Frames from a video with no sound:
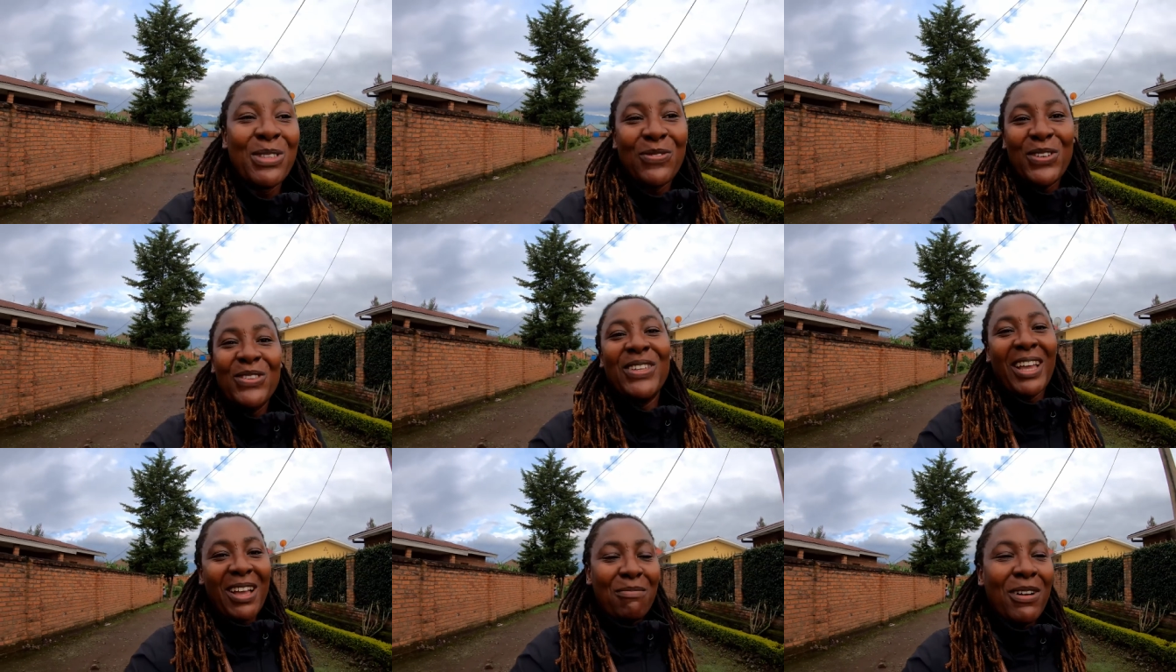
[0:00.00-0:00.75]
the few
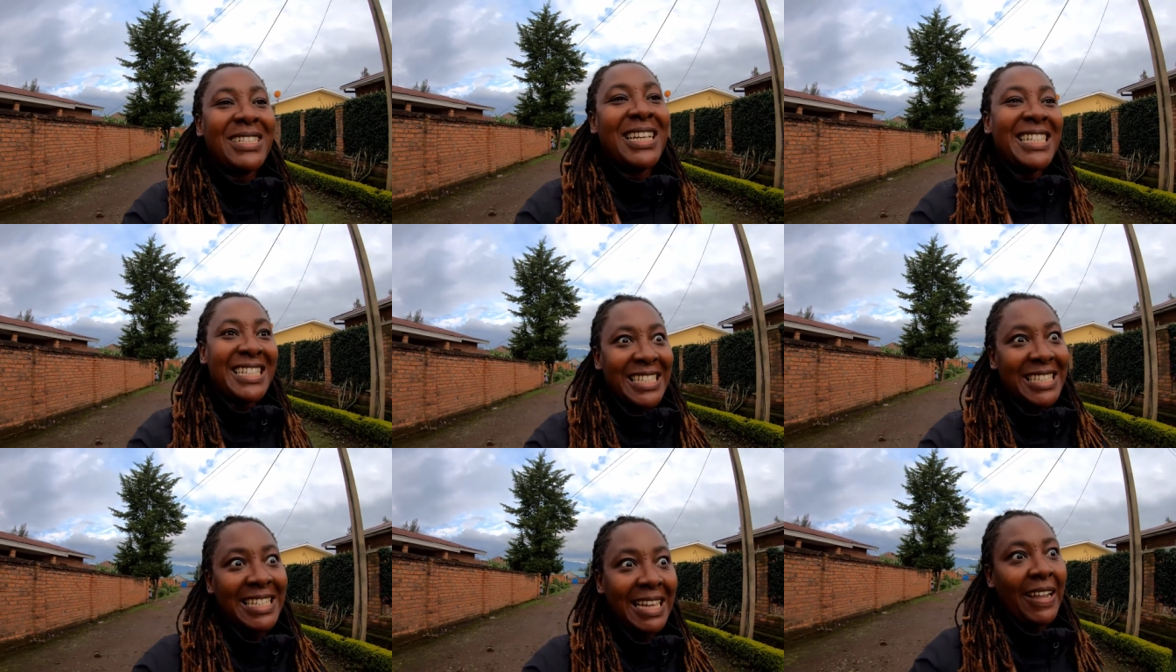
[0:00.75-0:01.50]
that come out tend to
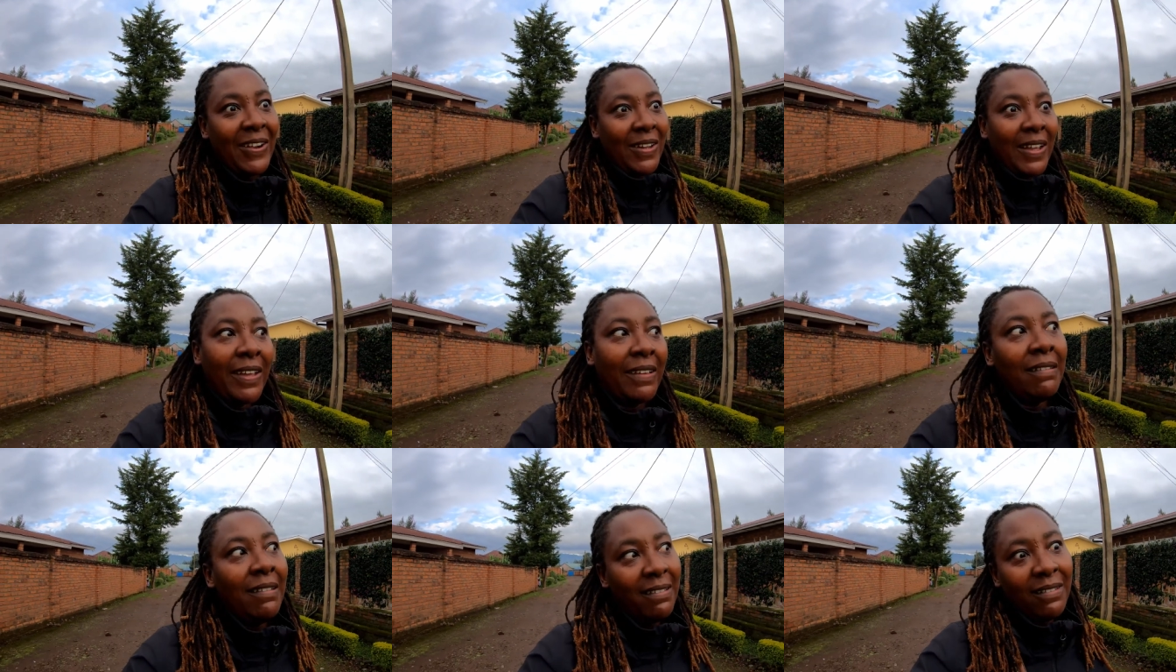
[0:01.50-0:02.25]
stare like
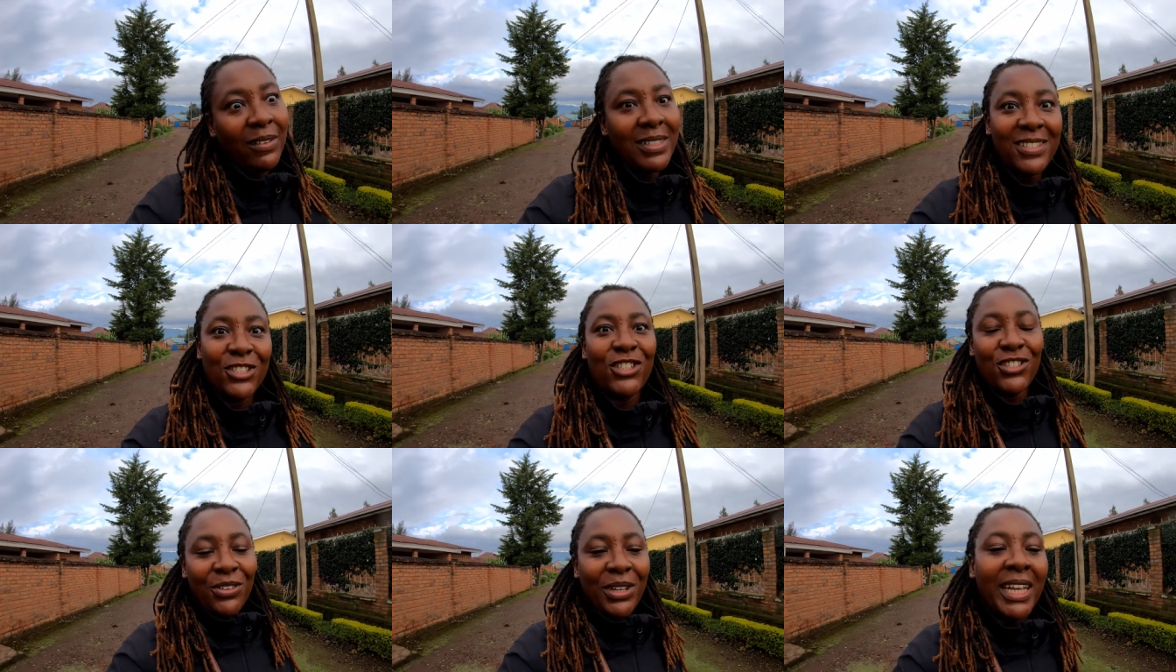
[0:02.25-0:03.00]
what is she
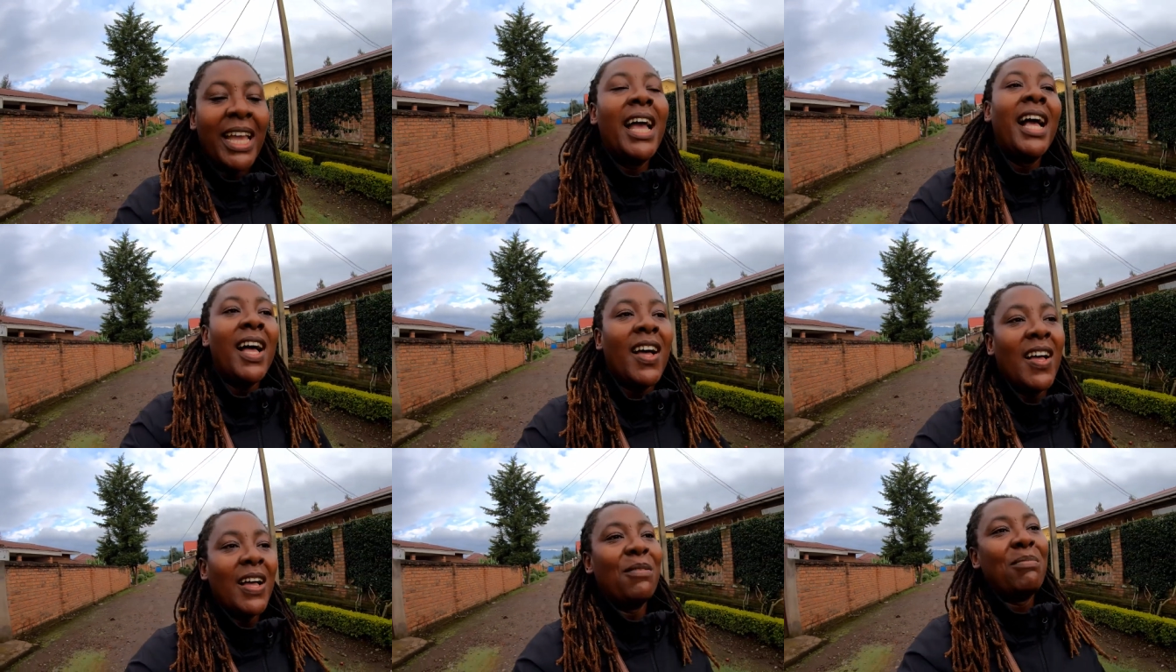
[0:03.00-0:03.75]
doing
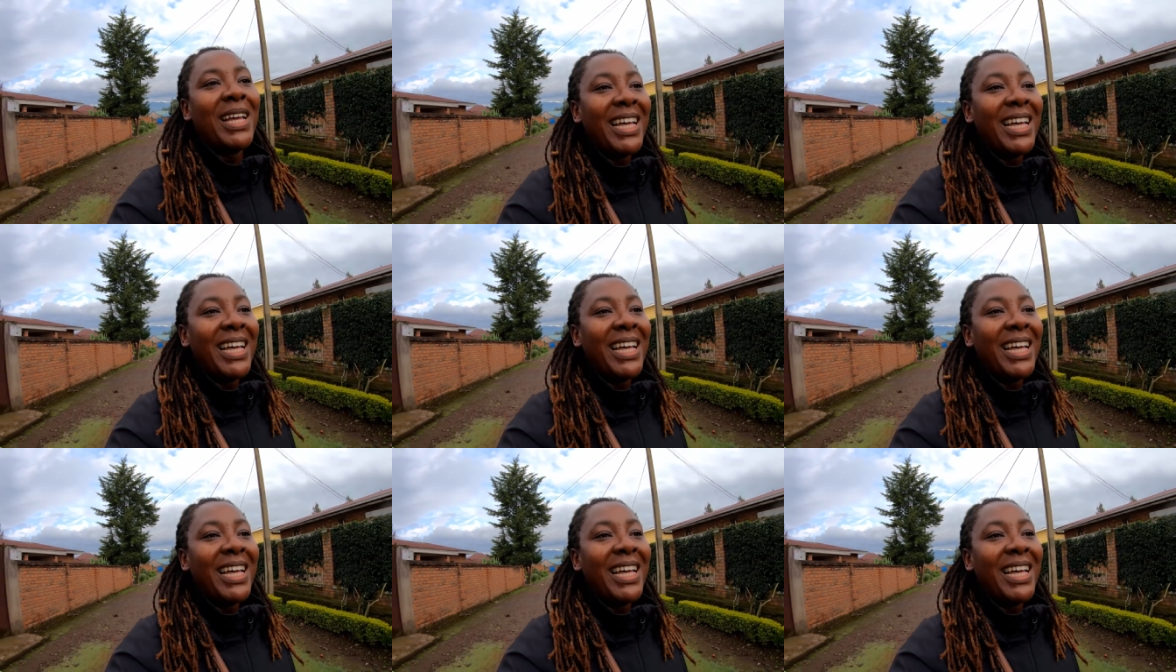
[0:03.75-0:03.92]
um,